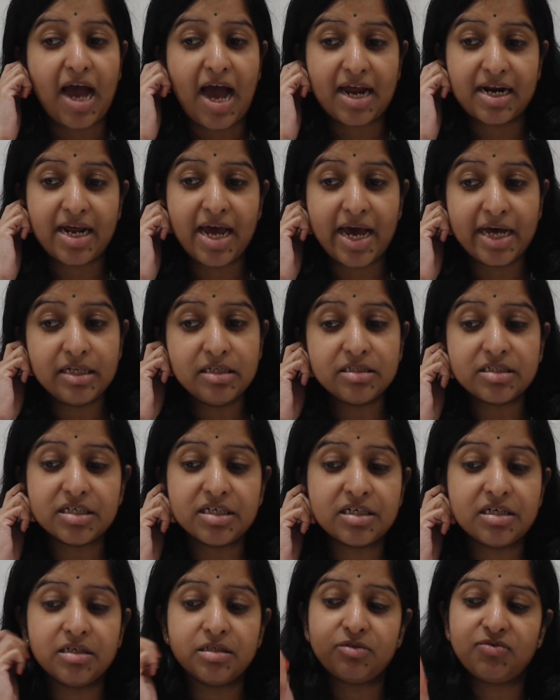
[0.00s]
And hence,
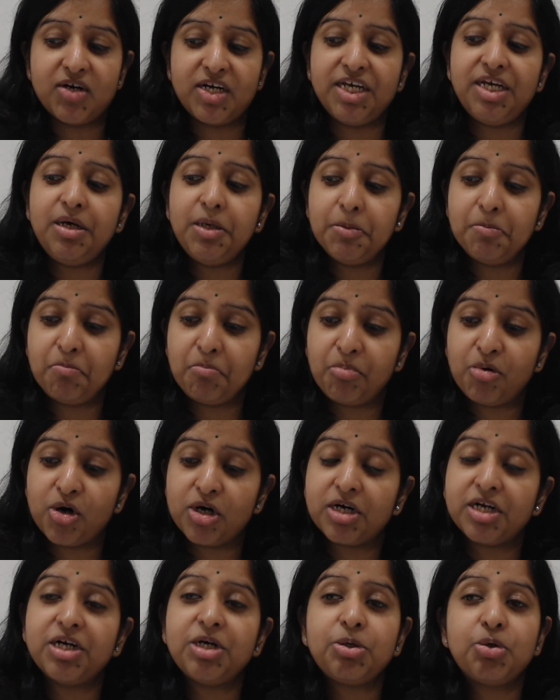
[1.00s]
it is very
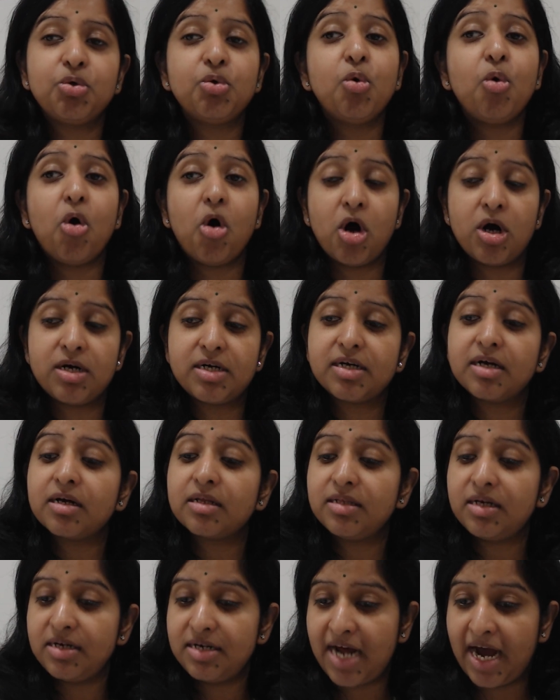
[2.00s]
important to alter
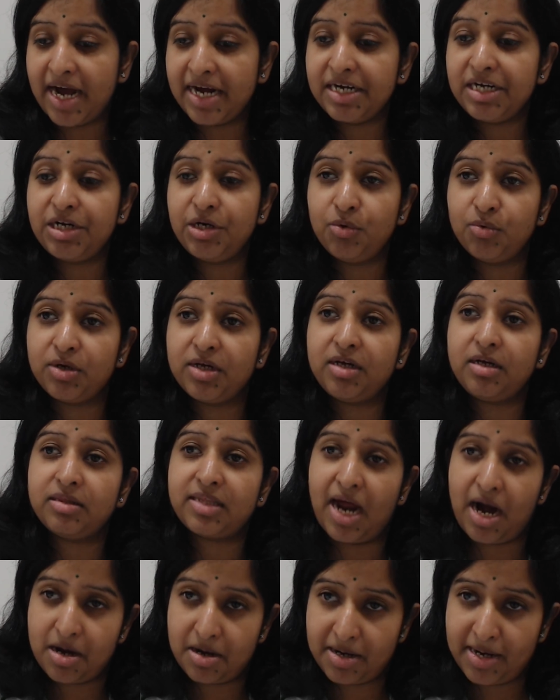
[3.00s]
the diet during
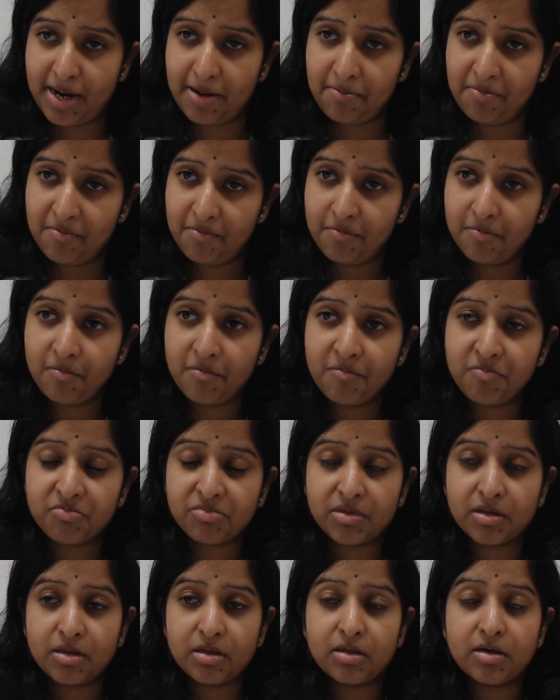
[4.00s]
that time.
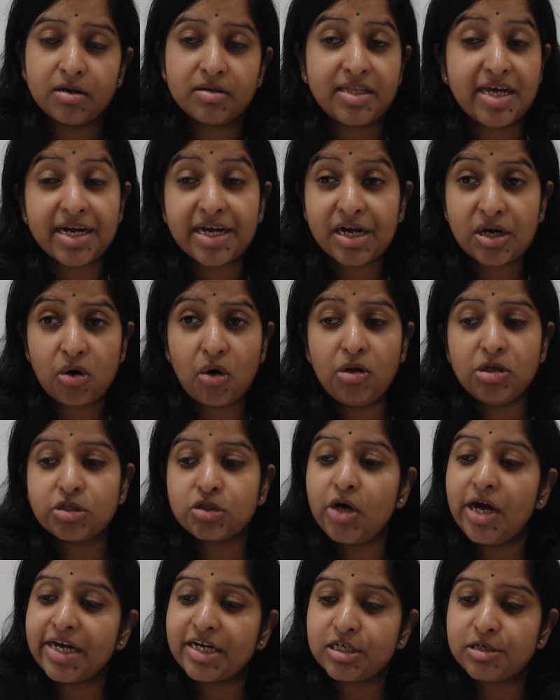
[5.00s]
They can
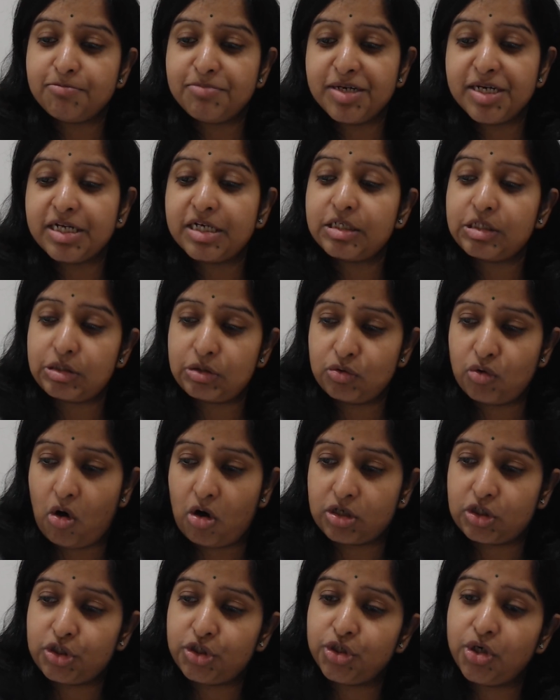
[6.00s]
also experience
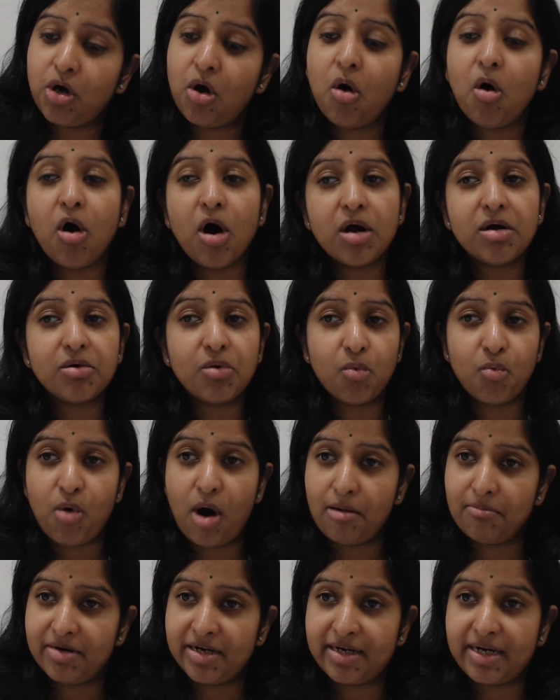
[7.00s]
nausea or
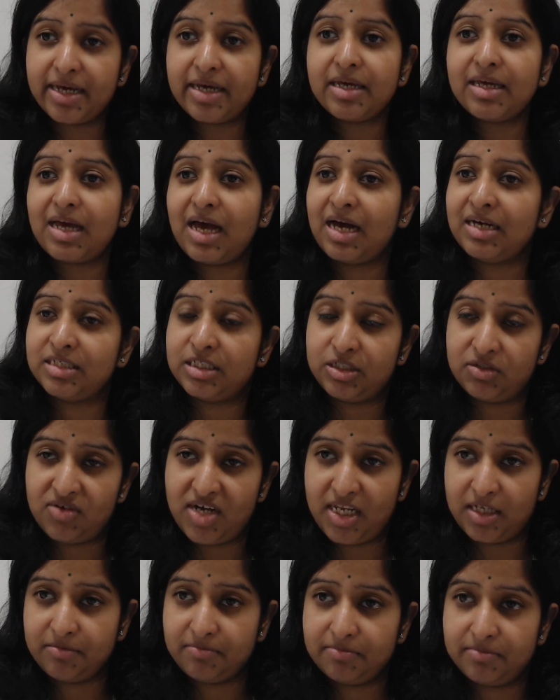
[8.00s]
vomiting as
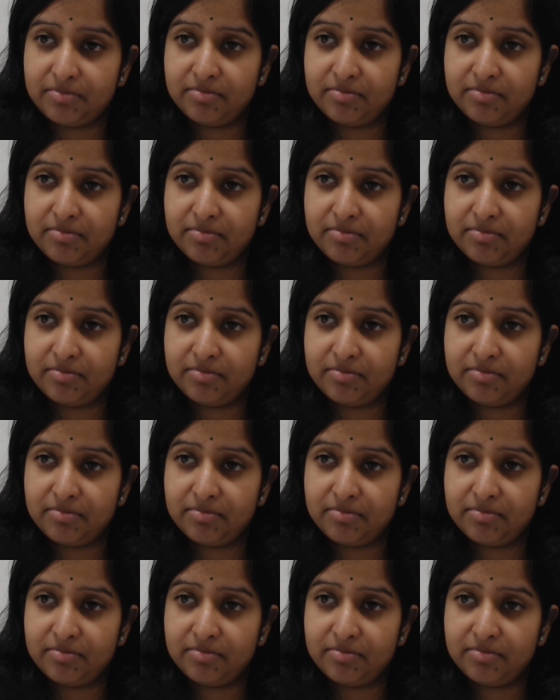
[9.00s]
well.